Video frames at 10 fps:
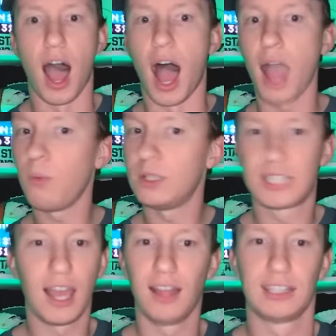I would
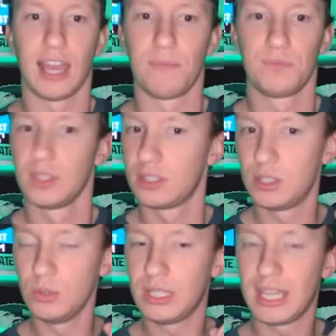tell them
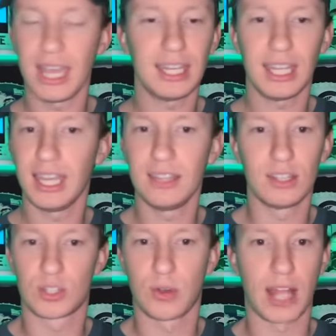to get in
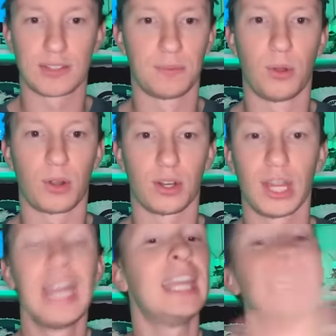the transfer
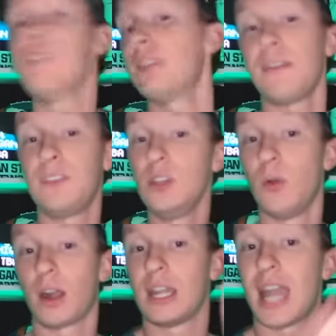portal. Even if
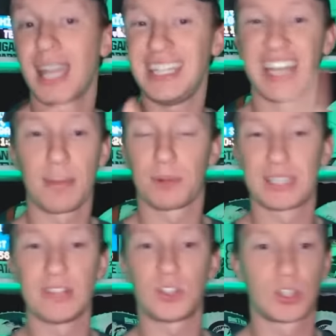you are
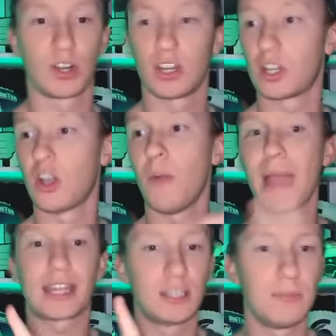99% certain to go
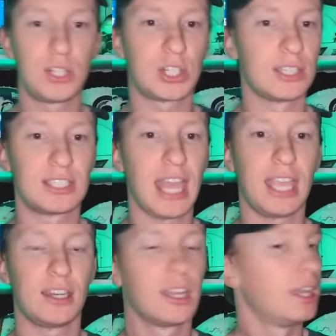back to Michigan
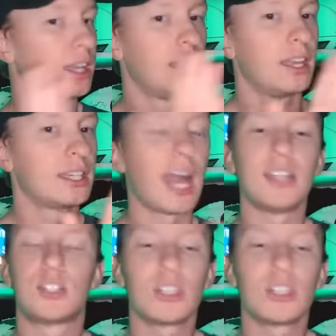State, guys,